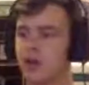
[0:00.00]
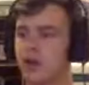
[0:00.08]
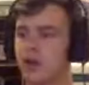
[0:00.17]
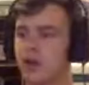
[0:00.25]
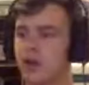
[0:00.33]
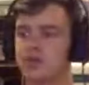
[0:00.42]

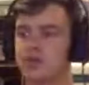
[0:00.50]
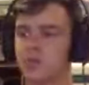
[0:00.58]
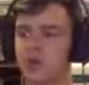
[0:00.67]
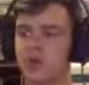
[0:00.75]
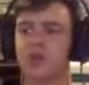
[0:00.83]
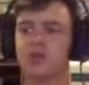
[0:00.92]
I'm not gonna
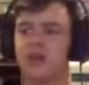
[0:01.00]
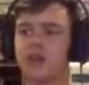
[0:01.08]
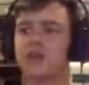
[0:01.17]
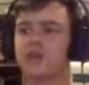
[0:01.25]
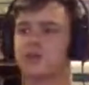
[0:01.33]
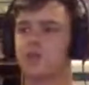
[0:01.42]
lie, we had to
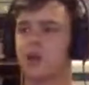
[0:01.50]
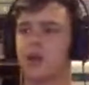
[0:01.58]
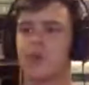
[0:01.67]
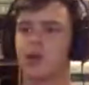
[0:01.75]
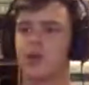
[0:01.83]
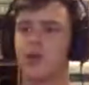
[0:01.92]
spend a
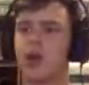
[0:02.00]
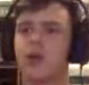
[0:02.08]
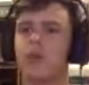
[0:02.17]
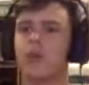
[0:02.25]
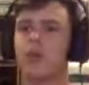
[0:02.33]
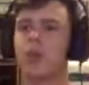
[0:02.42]
ridiculous amount of
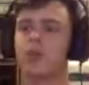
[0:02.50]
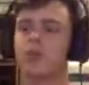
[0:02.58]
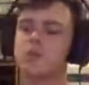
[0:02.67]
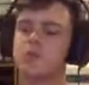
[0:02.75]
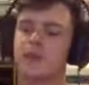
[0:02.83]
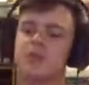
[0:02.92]
money.
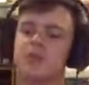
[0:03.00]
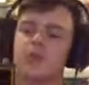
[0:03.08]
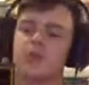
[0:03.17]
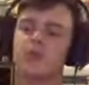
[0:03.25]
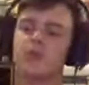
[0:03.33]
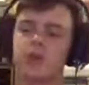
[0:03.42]
We
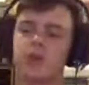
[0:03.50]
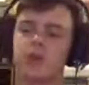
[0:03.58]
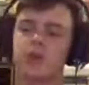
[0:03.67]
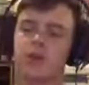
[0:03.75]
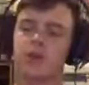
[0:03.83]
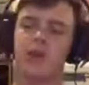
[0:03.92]
spent as much
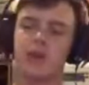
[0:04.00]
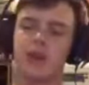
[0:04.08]
money